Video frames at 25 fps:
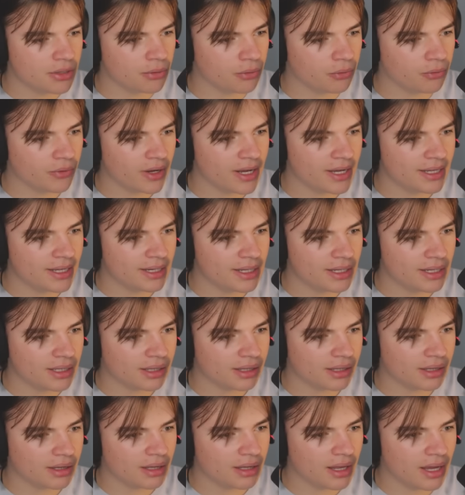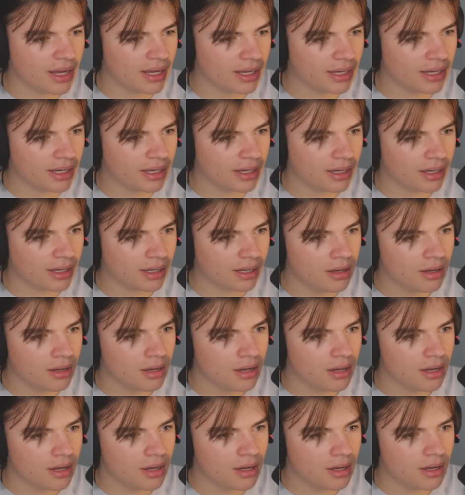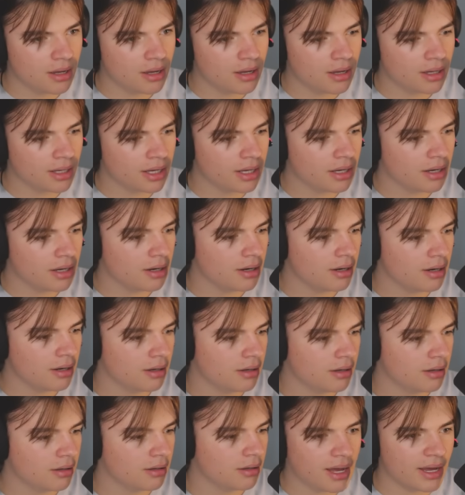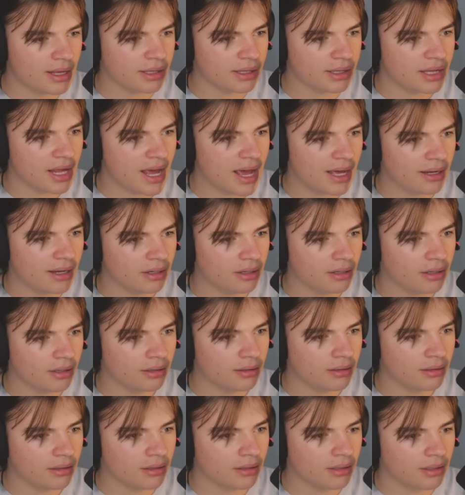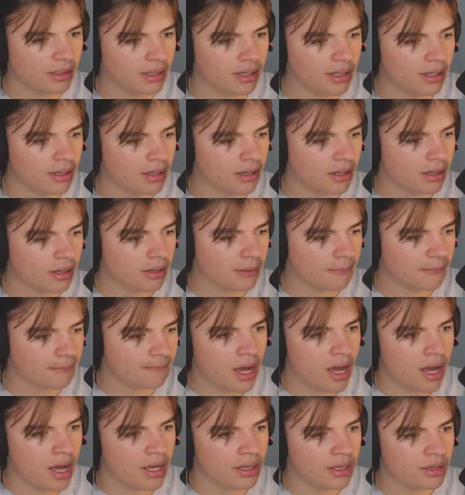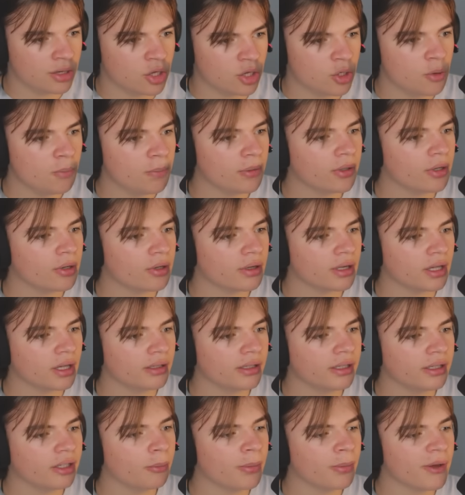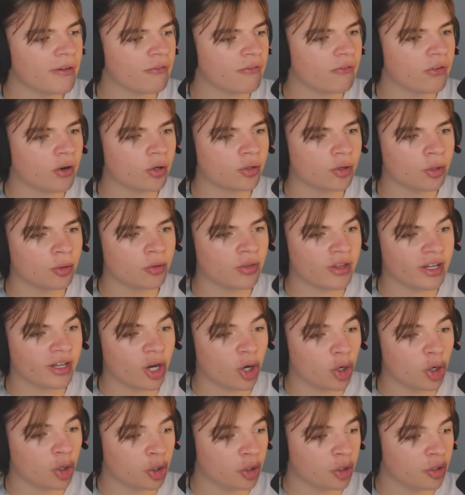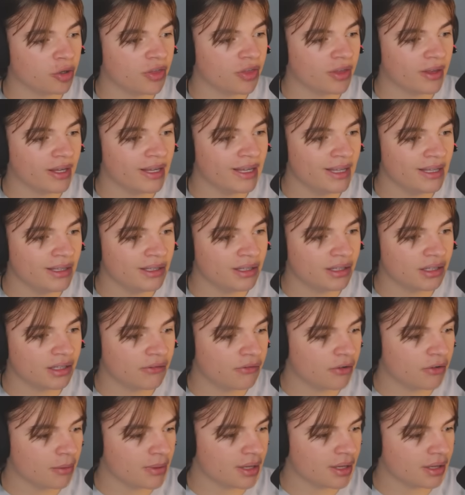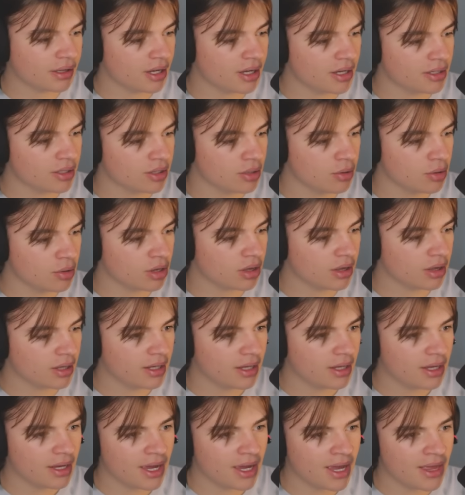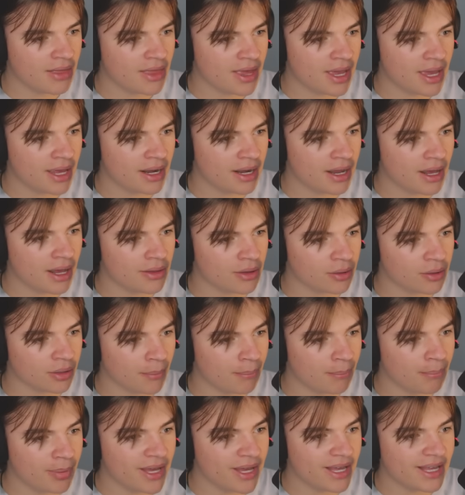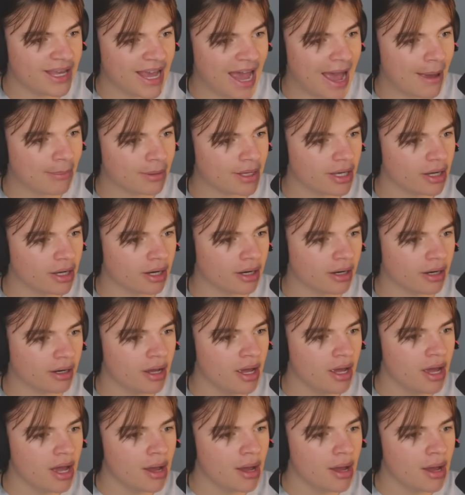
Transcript: Uranus like uh here. Okay, Saturn here. Uh, Jupiter's a little bit further than Earth is from the sun usually. And then there's a big gap here.